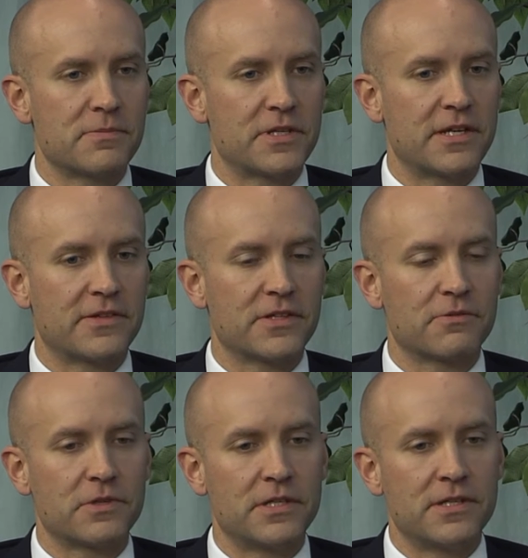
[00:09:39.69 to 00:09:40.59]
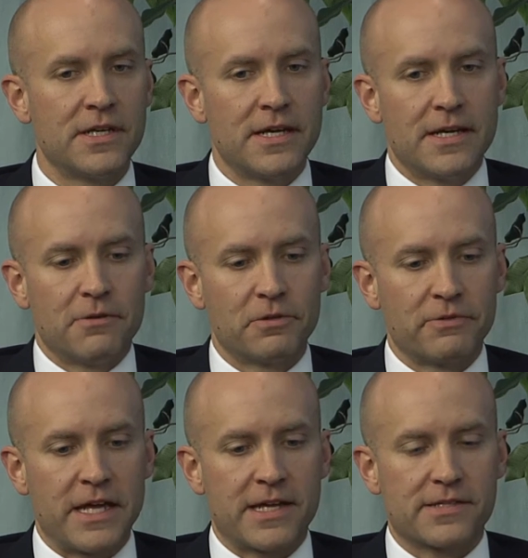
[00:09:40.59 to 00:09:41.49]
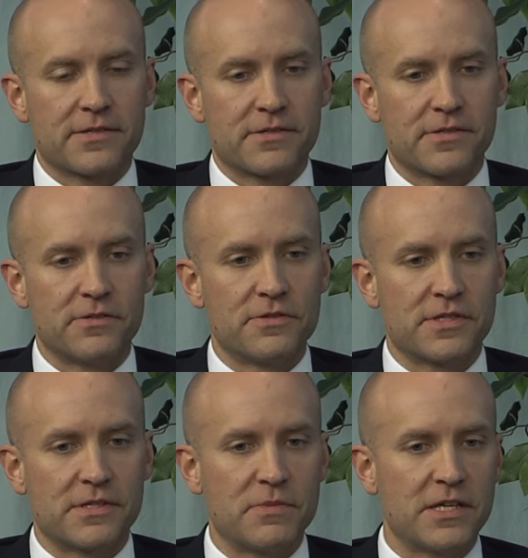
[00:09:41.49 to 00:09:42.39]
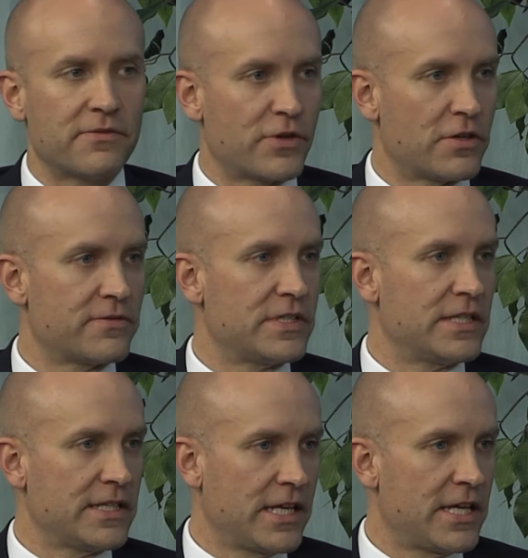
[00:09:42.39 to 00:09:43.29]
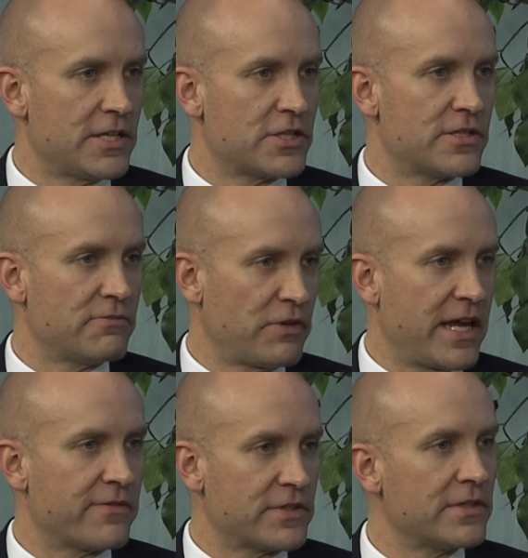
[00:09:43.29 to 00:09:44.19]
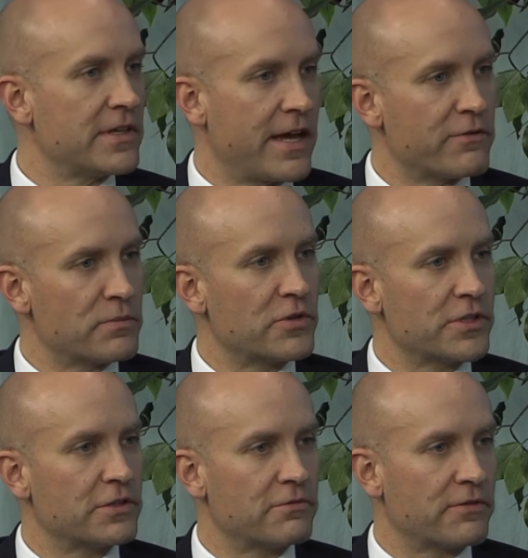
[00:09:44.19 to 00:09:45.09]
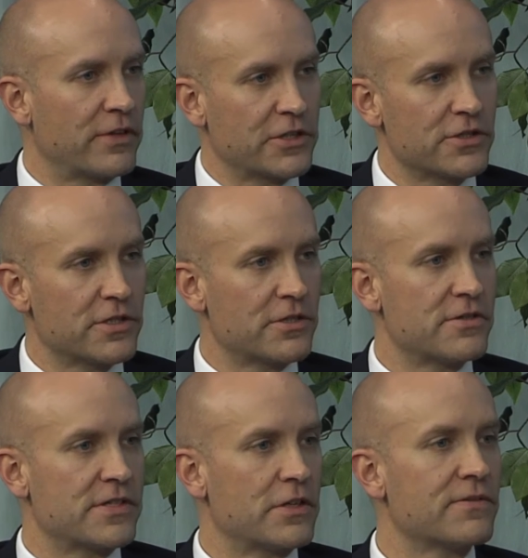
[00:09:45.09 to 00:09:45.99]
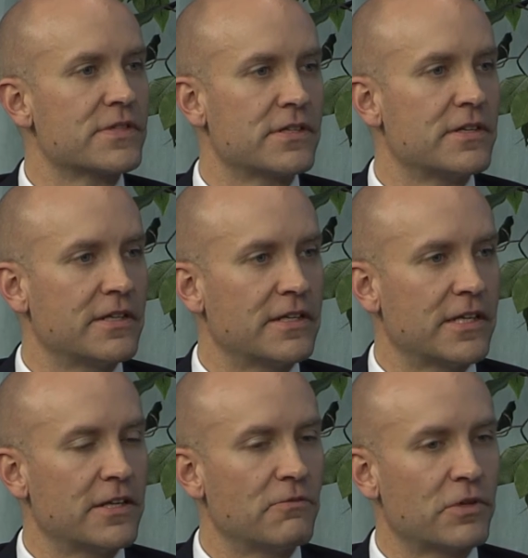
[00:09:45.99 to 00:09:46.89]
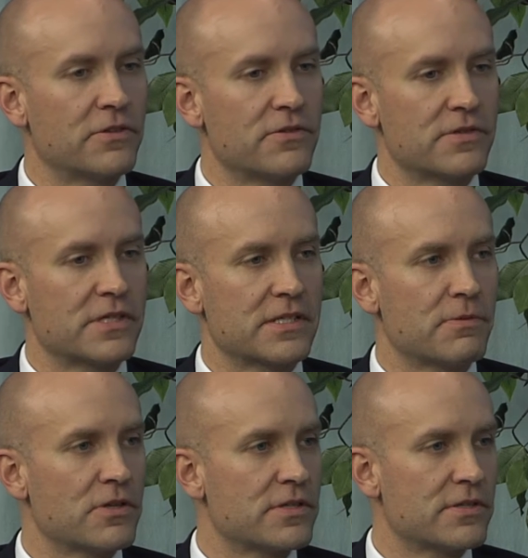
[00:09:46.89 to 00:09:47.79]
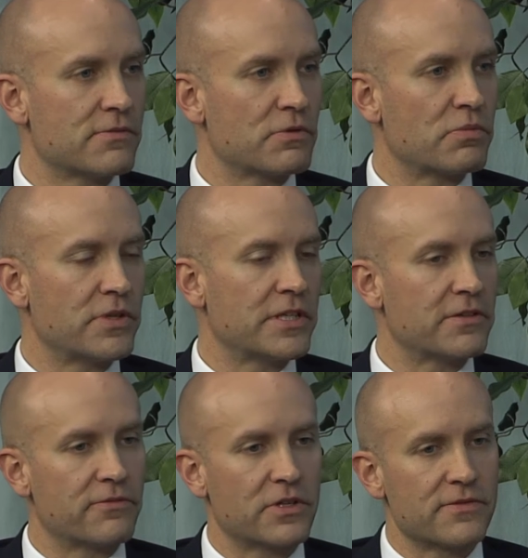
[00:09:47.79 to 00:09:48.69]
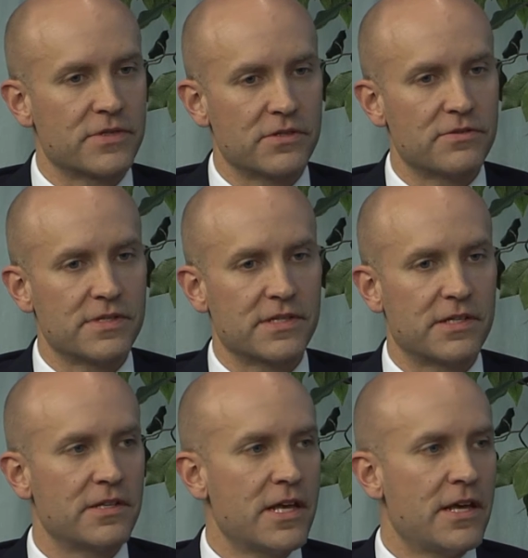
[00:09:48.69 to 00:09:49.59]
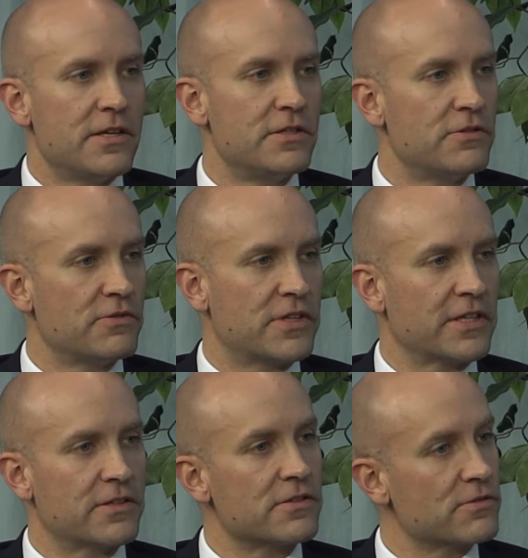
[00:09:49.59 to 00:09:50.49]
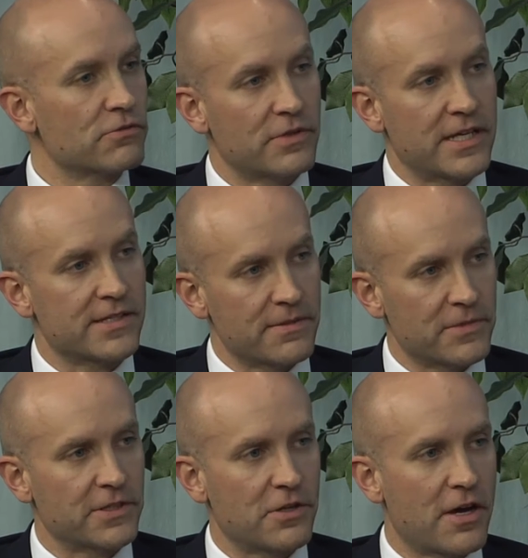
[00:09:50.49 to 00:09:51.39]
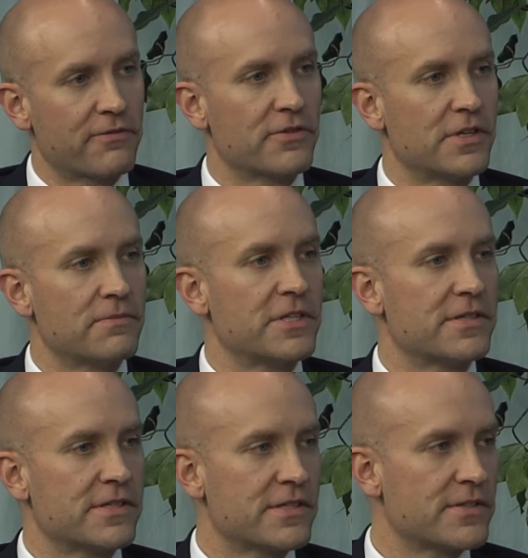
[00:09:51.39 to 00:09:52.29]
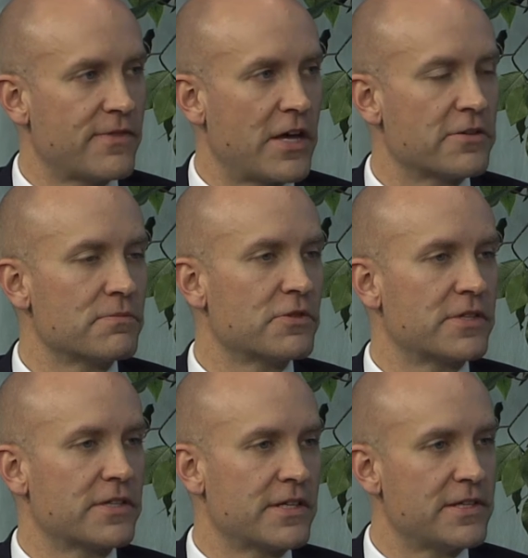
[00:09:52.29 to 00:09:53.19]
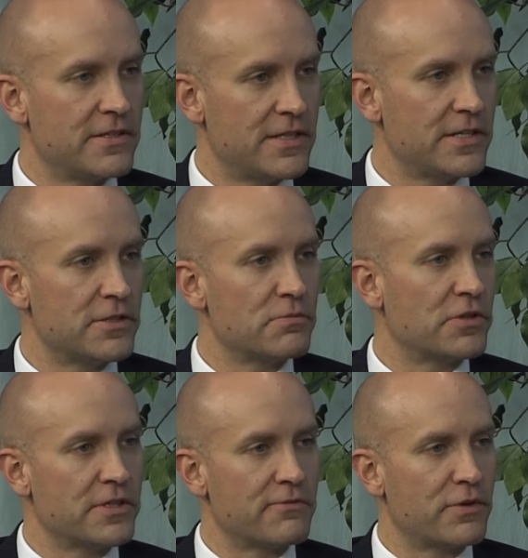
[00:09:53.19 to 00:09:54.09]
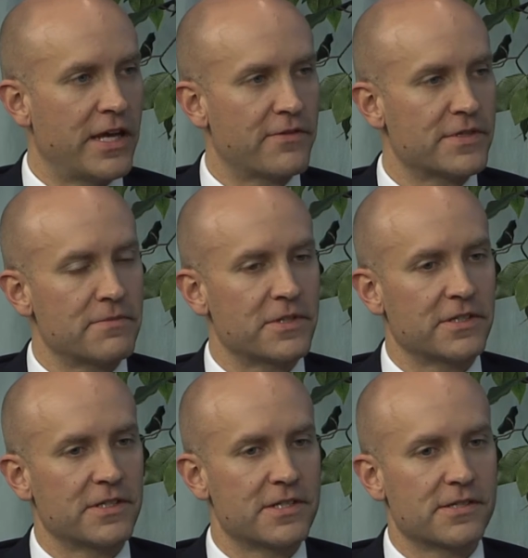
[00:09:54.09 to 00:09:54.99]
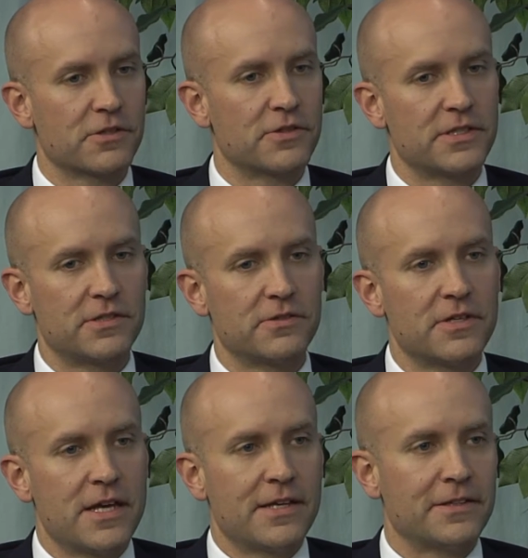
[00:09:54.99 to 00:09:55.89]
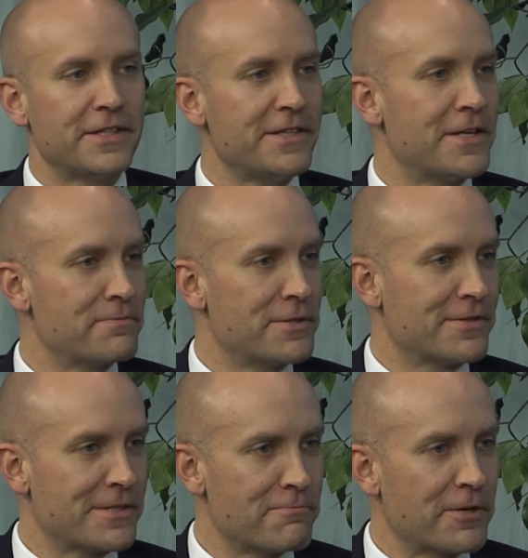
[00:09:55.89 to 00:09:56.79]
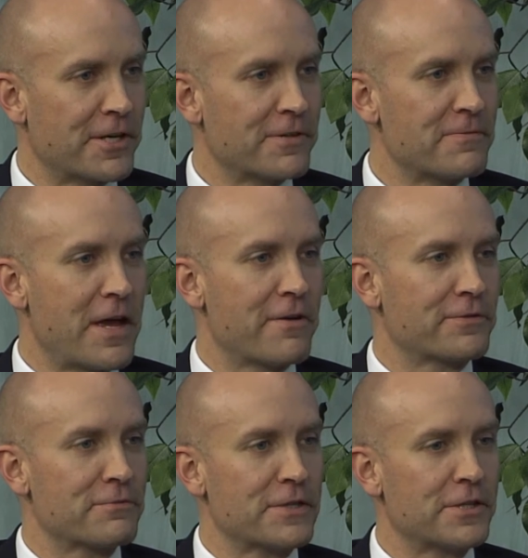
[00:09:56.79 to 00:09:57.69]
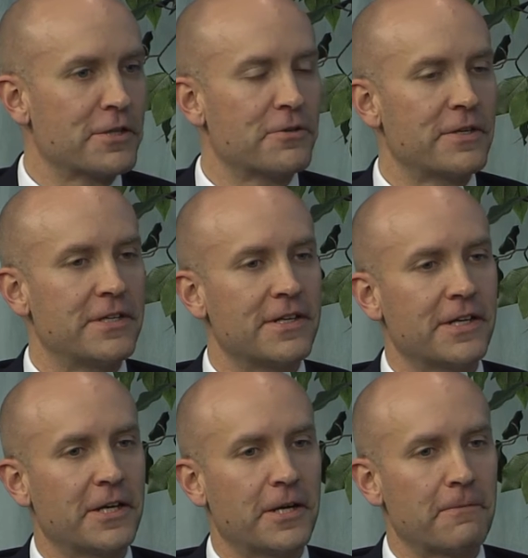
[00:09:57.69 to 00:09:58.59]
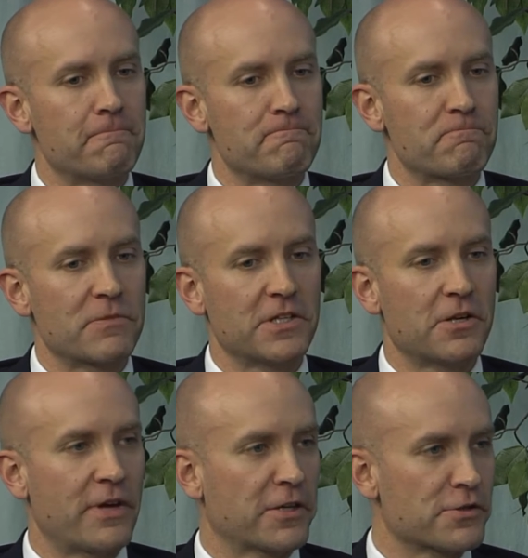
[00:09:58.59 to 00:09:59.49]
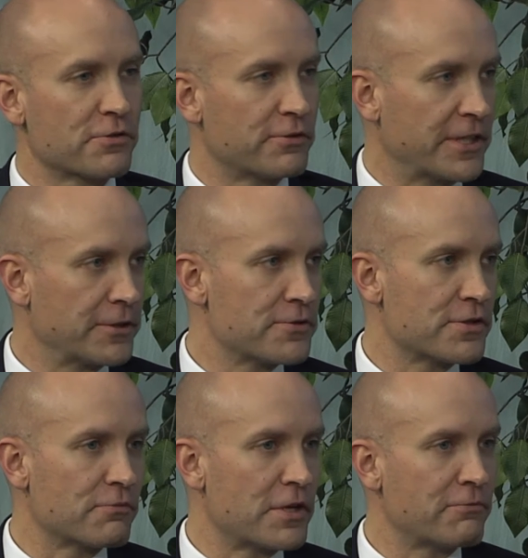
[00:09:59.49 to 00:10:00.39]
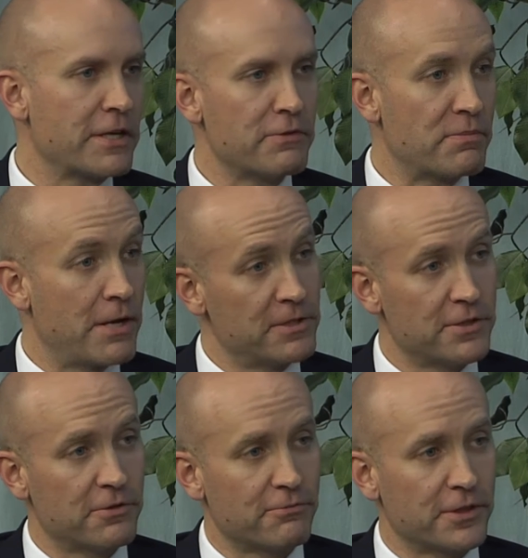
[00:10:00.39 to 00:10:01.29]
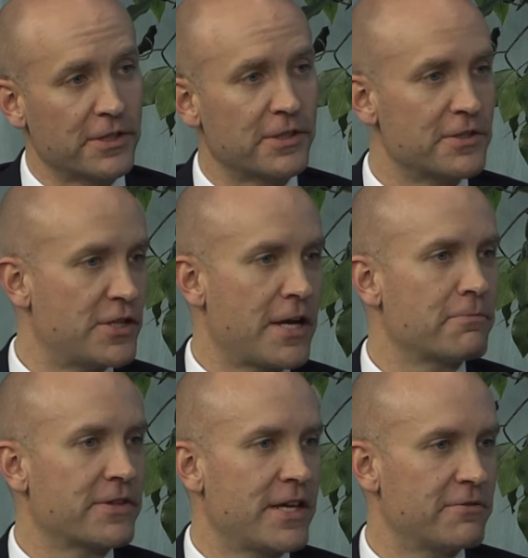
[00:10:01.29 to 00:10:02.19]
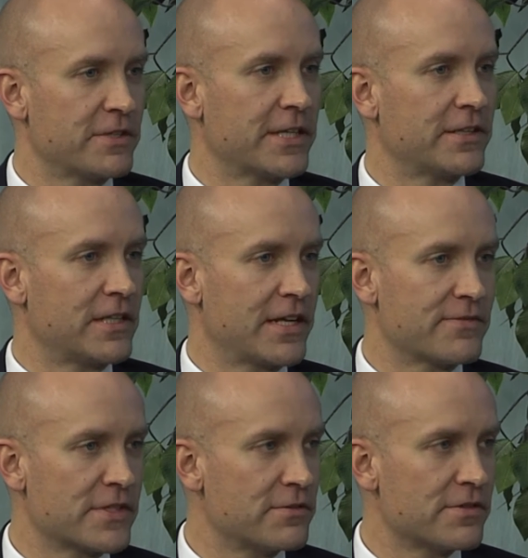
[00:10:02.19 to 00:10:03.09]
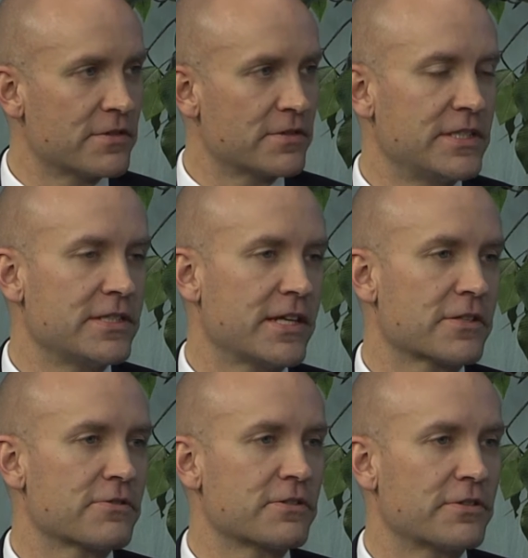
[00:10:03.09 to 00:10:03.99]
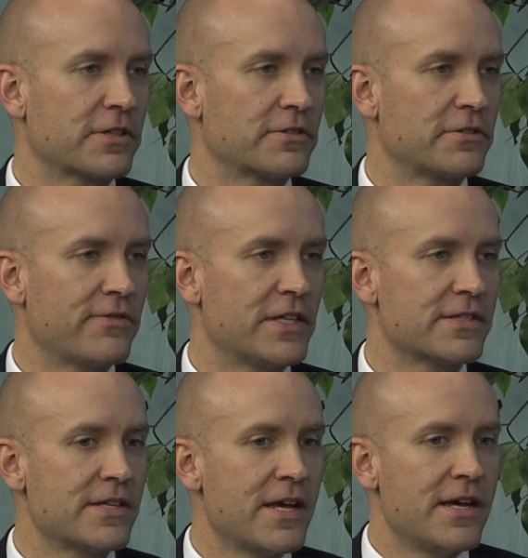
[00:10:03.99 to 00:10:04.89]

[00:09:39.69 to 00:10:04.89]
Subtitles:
But I think when we ask students to be involved and engaged, and we have to have a pretty good reflection on ourselves, and again, what are those experiences we're putting in front of students that do think that school has something to offer them, that this is valuable, that they do believe we have something that is going to lead them to somewhere after we go. And extracurriculars are one way we probably do a really good job with that. We get a lot of students into extracurricular events.